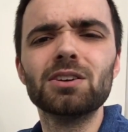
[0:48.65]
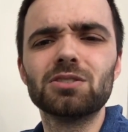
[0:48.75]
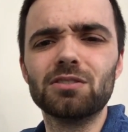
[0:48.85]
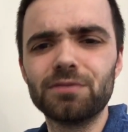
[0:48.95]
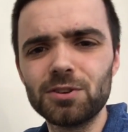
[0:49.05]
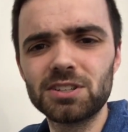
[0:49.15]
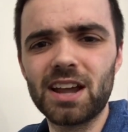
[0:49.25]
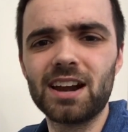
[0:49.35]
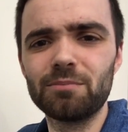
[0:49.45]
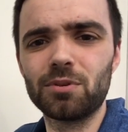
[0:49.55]
So the
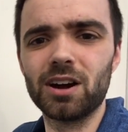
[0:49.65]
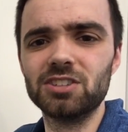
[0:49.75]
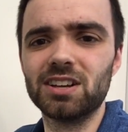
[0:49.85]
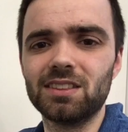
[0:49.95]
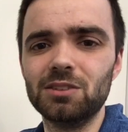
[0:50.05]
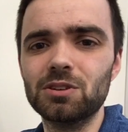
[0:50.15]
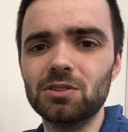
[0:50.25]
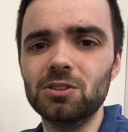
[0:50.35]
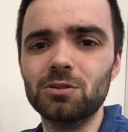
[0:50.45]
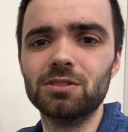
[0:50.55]
first kind of project that you
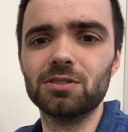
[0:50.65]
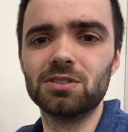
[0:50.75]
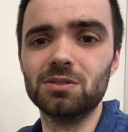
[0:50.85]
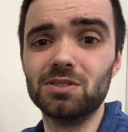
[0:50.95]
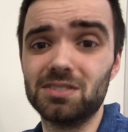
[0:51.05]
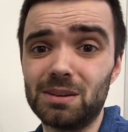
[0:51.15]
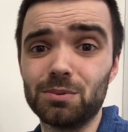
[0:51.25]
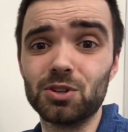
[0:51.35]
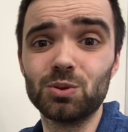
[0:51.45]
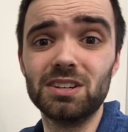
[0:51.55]
can do with your students is a
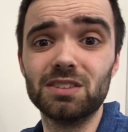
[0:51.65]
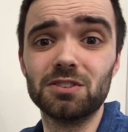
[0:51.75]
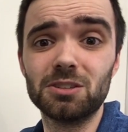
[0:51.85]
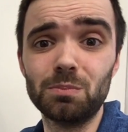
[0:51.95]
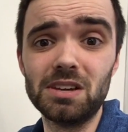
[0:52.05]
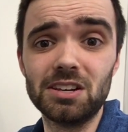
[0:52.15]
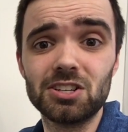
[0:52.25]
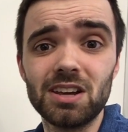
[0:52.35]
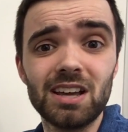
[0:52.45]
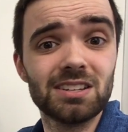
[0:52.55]
persuasive speech.